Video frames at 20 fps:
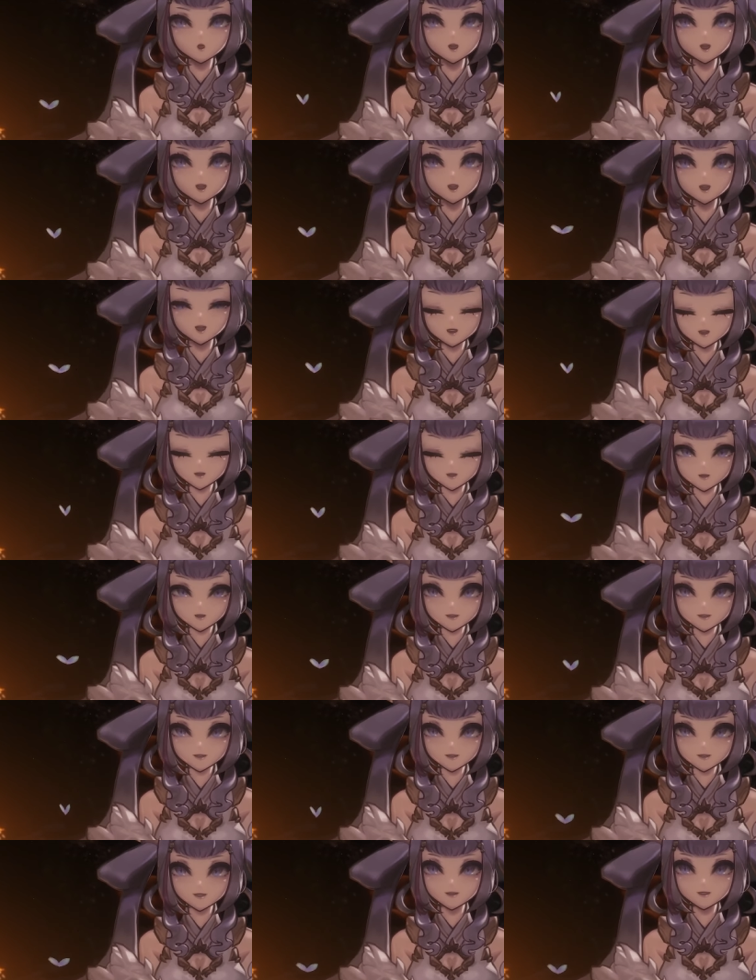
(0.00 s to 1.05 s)
And
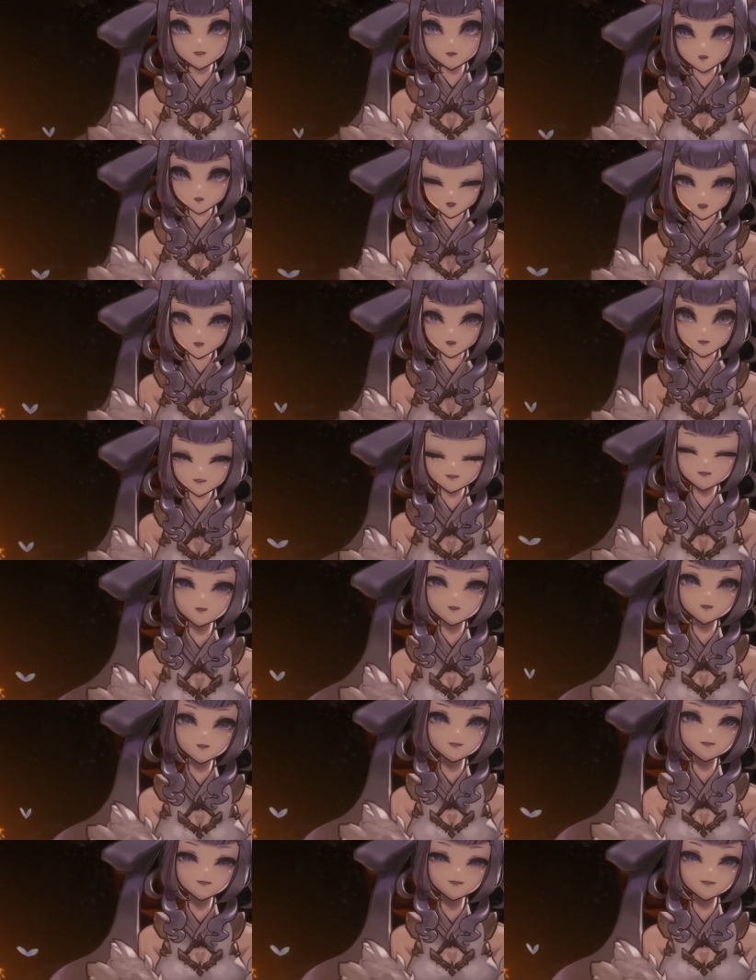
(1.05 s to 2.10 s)
the last thing
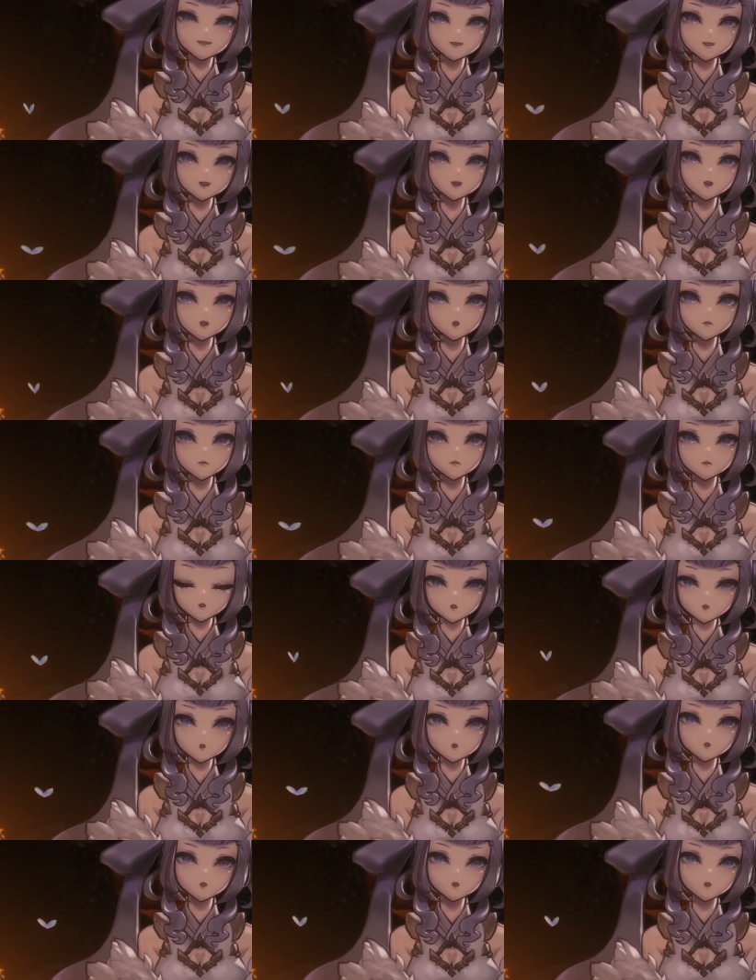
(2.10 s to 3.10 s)
I want